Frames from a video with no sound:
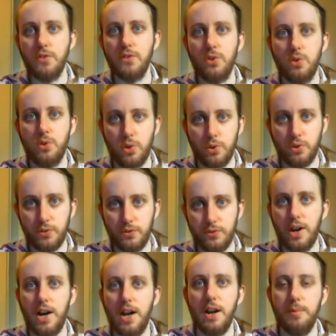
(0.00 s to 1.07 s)
the course of
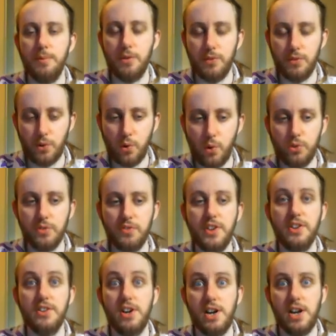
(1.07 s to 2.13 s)
time, over the course of the
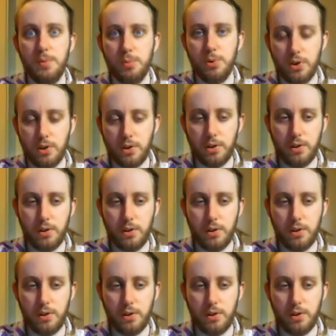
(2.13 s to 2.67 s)
entire book.